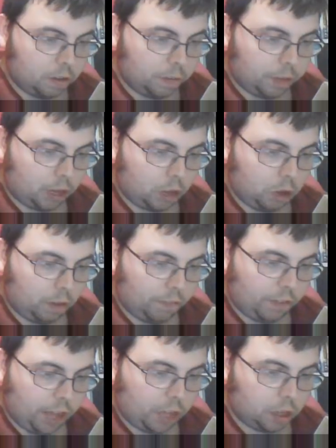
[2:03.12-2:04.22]
The cook
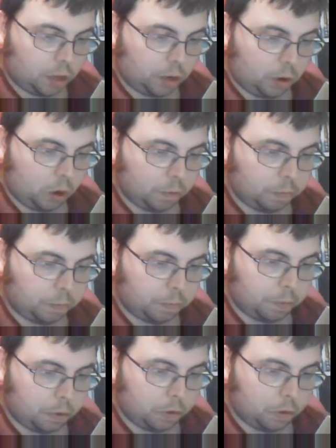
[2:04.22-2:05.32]
fixed a knob
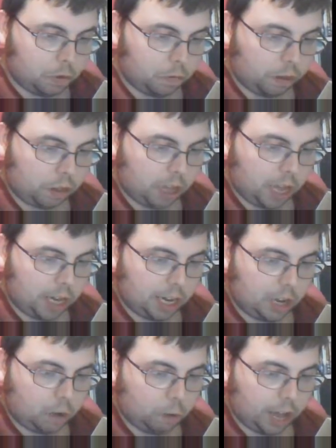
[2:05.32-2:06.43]
of
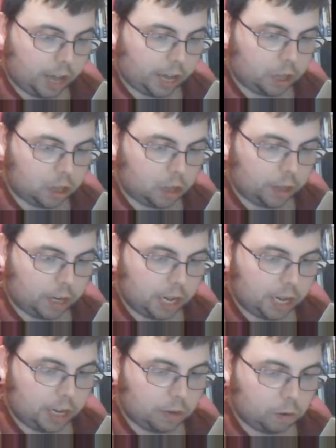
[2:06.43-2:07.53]
sealing wax to the
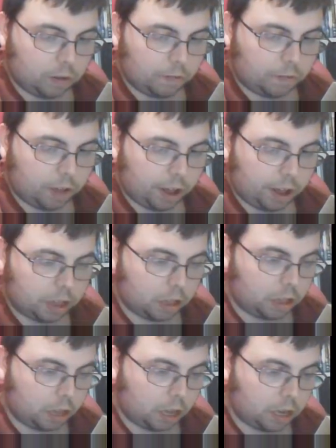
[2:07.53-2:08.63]
needle and
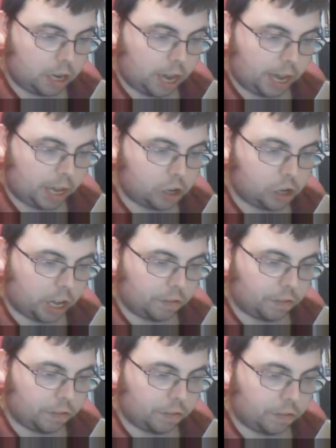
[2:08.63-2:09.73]
fastened her
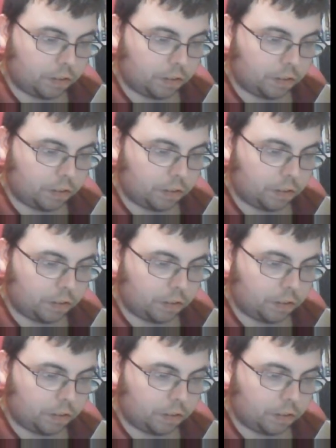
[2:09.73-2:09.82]
neckerchief